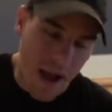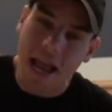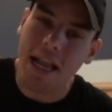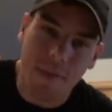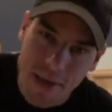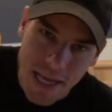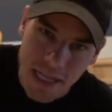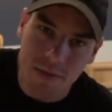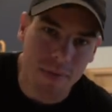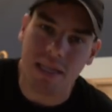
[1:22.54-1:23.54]
by any
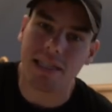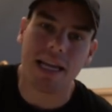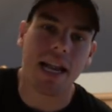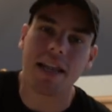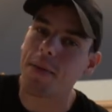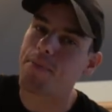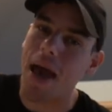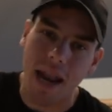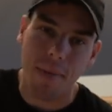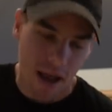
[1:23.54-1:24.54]
means me saying anything
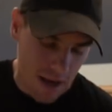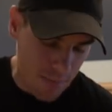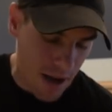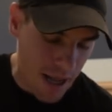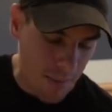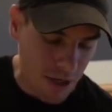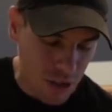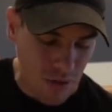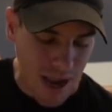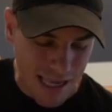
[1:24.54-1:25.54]
bad about anybody. I'm gonna
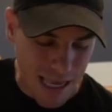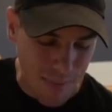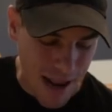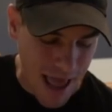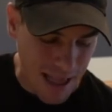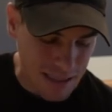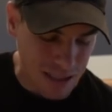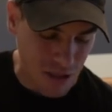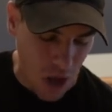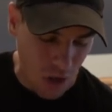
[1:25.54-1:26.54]
try and keep it as
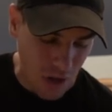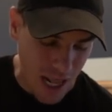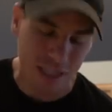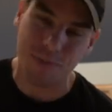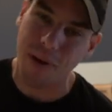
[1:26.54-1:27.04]
solid as